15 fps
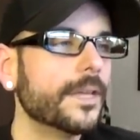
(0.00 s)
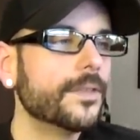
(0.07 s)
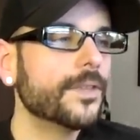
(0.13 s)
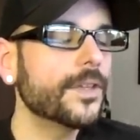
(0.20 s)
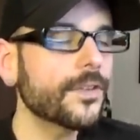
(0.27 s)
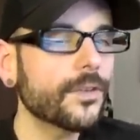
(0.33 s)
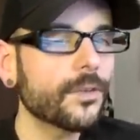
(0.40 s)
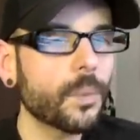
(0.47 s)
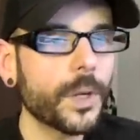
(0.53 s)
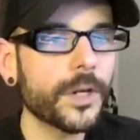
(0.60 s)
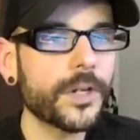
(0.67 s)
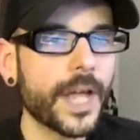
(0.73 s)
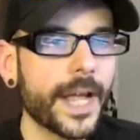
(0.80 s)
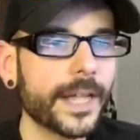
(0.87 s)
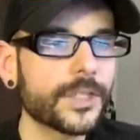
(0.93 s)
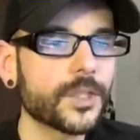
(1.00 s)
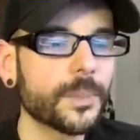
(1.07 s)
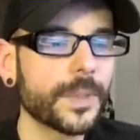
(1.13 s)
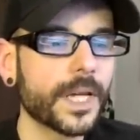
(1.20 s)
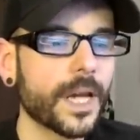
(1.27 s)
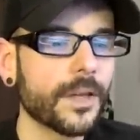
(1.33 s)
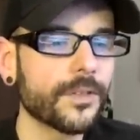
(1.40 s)
this is weird to answer
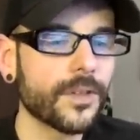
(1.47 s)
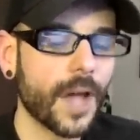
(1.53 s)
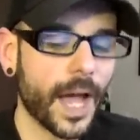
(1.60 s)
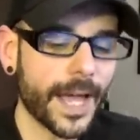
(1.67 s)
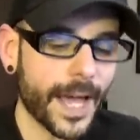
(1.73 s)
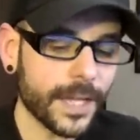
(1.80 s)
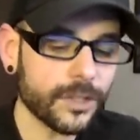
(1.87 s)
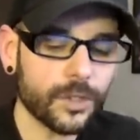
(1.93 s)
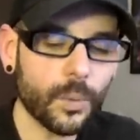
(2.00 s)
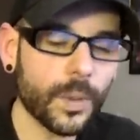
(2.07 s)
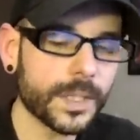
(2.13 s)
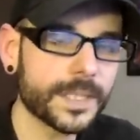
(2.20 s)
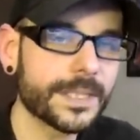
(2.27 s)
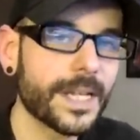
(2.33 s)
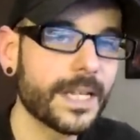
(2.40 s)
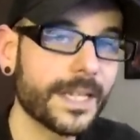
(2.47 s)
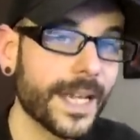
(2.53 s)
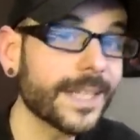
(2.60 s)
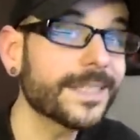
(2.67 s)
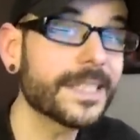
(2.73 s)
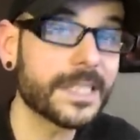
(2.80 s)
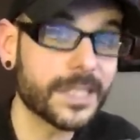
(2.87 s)
because I actually want to say
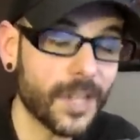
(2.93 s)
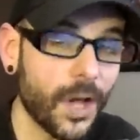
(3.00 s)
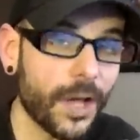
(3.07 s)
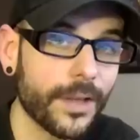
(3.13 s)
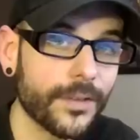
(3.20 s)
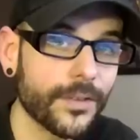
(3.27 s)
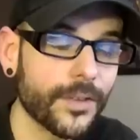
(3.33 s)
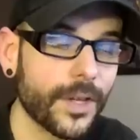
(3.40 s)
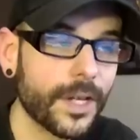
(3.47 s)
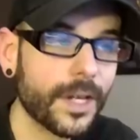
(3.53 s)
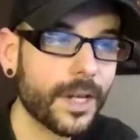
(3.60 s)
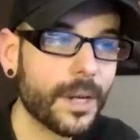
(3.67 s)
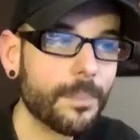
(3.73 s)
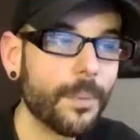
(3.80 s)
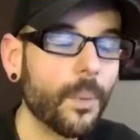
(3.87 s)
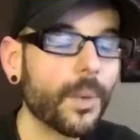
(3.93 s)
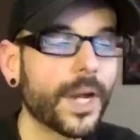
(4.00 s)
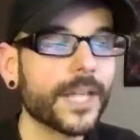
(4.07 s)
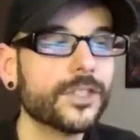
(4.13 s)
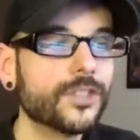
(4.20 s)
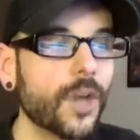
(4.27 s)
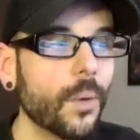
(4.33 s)
yes, it does. But what
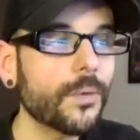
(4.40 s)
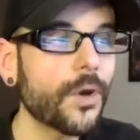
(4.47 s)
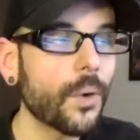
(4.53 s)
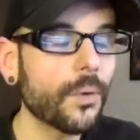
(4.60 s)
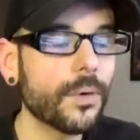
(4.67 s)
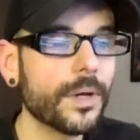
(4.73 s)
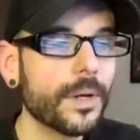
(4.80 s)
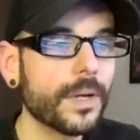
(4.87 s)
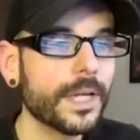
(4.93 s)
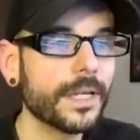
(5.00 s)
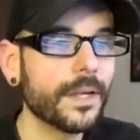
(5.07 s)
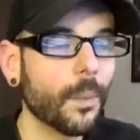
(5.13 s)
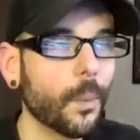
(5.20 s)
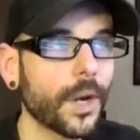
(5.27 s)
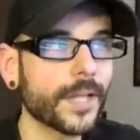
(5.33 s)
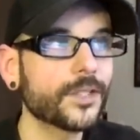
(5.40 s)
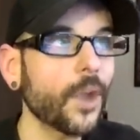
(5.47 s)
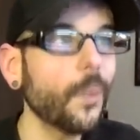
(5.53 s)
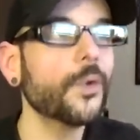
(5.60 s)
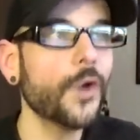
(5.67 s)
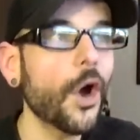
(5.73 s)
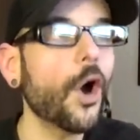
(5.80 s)
I don't know, it, what I
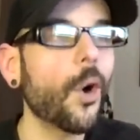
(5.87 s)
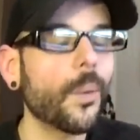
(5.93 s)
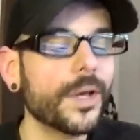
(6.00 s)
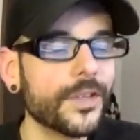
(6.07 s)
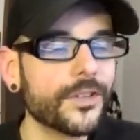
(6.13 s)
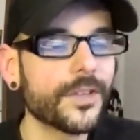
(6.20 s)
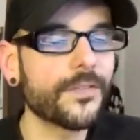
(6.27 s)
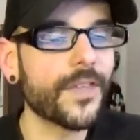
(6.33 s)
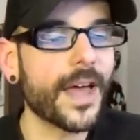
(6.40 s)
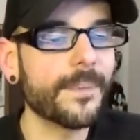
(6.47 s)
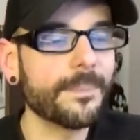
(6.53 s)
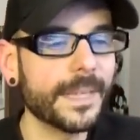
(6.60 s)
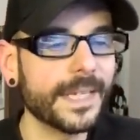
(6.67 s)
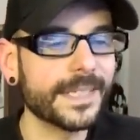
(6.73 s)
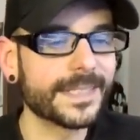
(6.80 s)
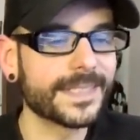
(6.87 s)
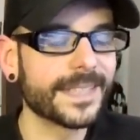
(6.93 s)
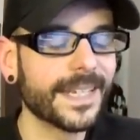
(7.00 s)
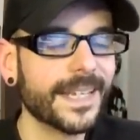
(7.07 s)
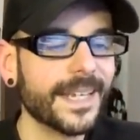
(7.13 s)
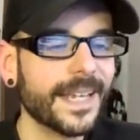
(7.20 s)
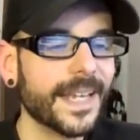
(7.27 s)
don't know is if that
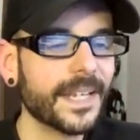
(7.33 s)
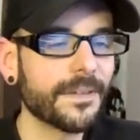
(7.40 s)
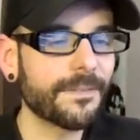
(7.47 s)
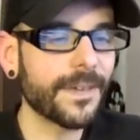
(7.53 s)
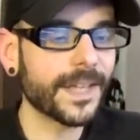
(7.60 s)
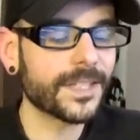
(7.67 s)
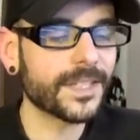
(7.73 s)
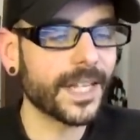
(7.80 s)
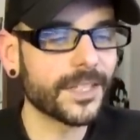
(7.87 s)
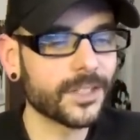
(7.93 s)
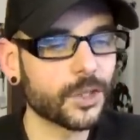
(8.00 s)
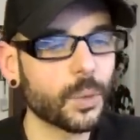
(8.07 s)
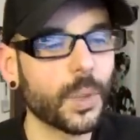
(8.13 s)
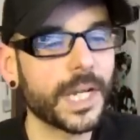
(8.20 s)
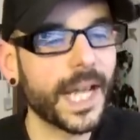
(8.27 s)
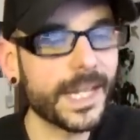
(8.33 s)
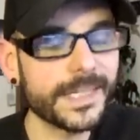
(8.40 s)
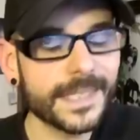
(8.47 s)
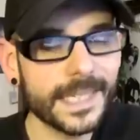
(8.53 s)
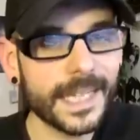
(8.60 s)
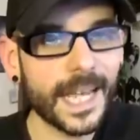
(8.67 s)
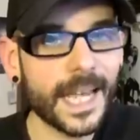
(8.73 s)
means it affects it as a
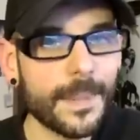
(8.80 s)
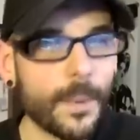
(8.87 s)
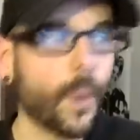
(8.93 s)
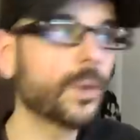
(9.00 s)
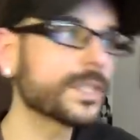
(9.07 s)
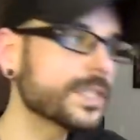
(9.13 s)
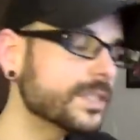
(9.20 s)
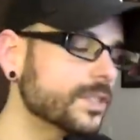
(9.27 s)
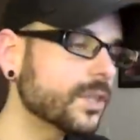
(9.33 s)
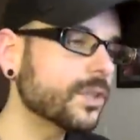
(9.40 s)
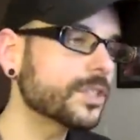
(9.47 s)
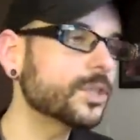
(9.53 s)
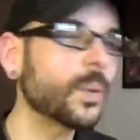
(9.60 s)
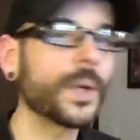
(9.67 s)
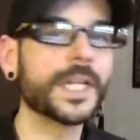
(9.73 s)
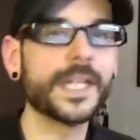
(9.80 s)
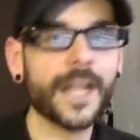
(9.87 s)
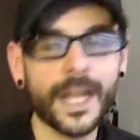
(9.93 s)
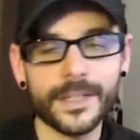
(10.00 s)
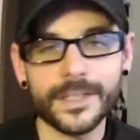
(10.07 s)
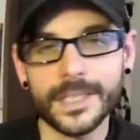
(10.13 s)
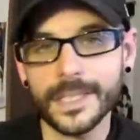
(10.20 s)
2018 game or still a
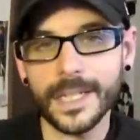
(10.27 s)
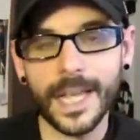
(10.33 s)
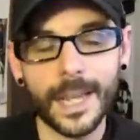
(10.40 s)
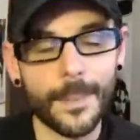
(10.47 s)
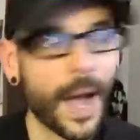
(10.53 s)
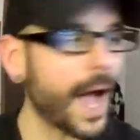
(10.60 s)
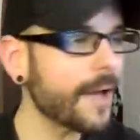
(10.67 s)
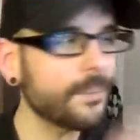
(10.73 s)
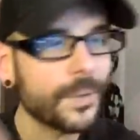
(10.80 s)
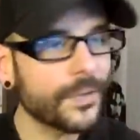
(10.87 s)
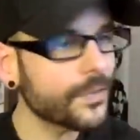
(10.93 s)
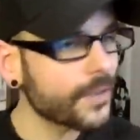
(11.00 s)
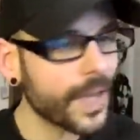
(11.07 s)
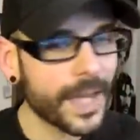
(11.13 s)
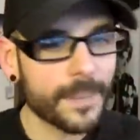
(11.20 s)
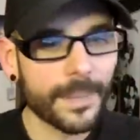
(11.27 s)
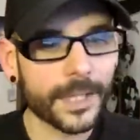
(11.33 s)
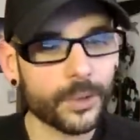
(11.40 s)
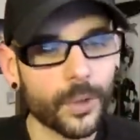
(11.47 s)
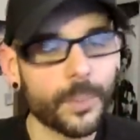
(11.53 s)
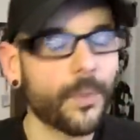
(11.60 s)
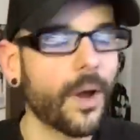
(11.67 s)
2019 game. I've been saying
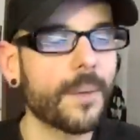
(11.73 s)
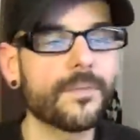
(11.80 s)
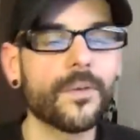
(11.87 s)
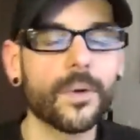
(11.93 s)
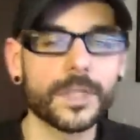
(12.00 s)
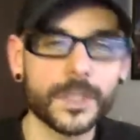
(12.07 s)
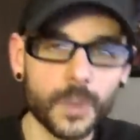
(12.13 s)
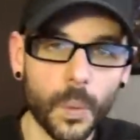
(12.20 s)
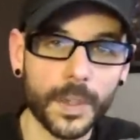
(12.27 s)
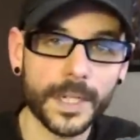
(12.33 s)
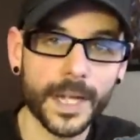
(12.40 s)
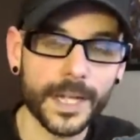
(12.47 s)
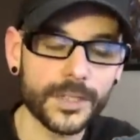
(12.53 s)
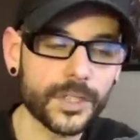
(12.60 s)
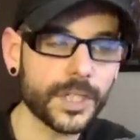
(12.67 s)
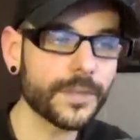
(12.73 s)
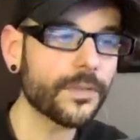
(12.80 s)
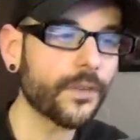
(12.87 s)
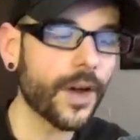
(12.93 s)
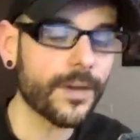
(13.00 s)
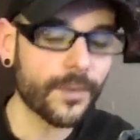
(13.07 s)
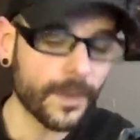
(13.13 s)
Metroid Prime 4 is 2019
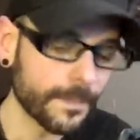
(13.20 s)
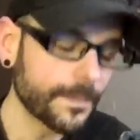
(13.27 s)
forever.